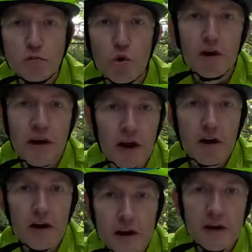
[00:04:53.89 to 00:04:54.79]
wooded
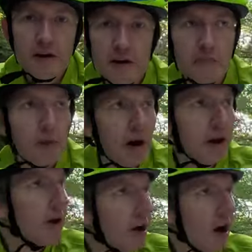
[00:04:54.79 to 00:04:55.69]
area, but
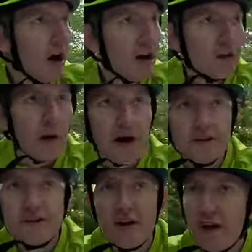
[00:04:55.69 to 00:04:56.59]

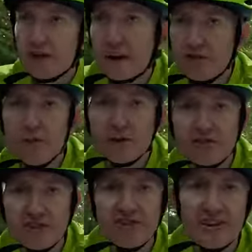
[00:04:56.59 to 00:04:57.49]
otherwise not too
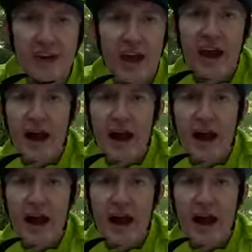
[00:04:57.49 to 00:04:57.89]
much to see.